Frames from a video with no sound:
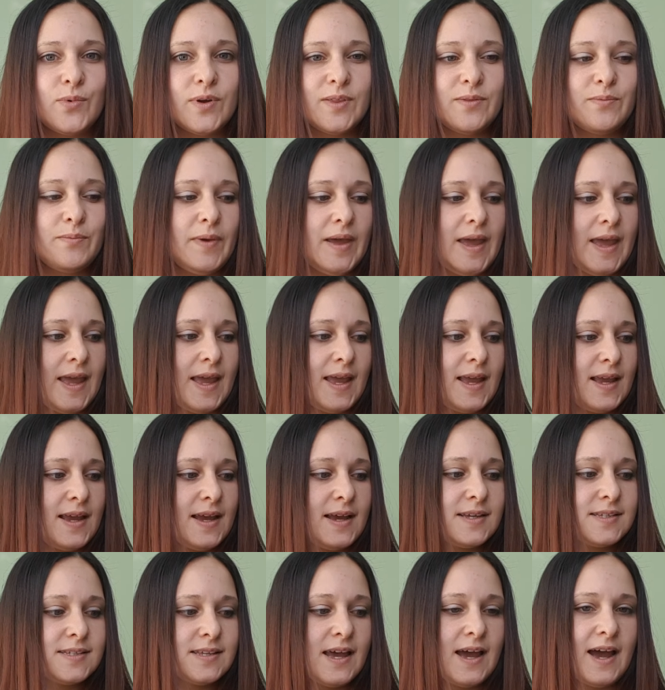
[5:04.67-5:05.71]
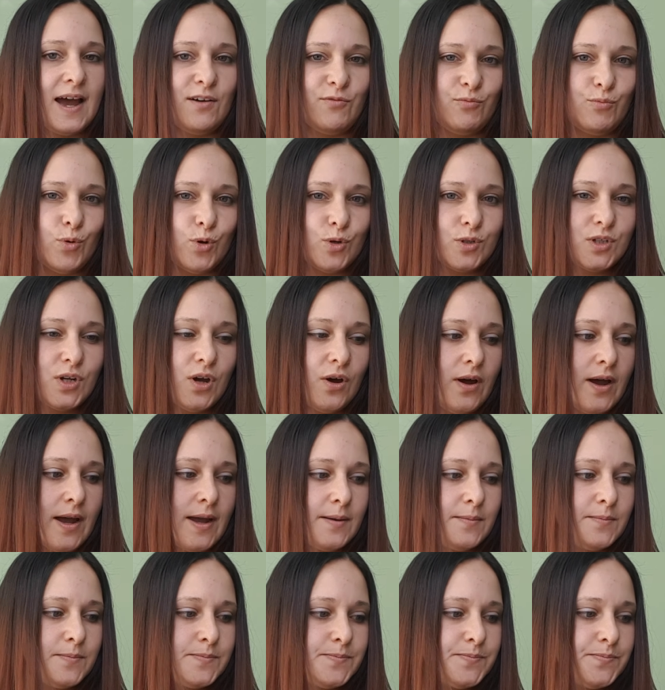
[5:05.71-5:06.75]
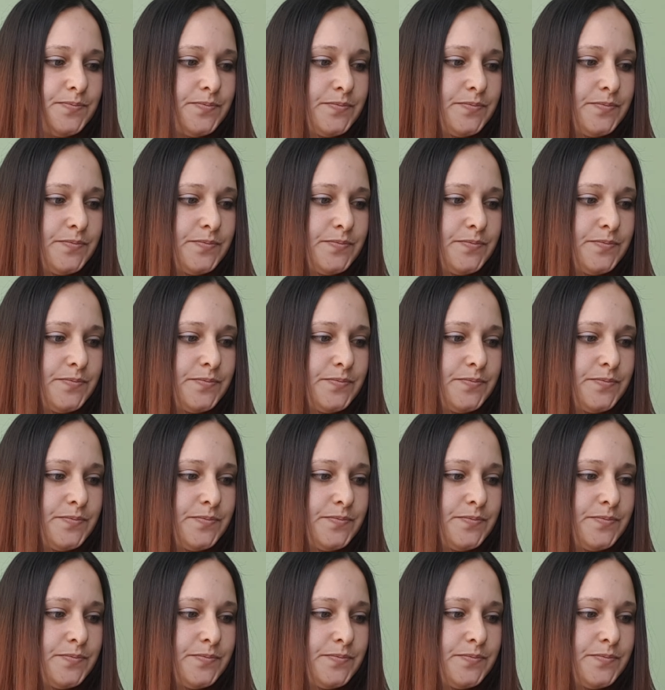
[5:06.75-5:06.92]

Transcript: with me as I have more time.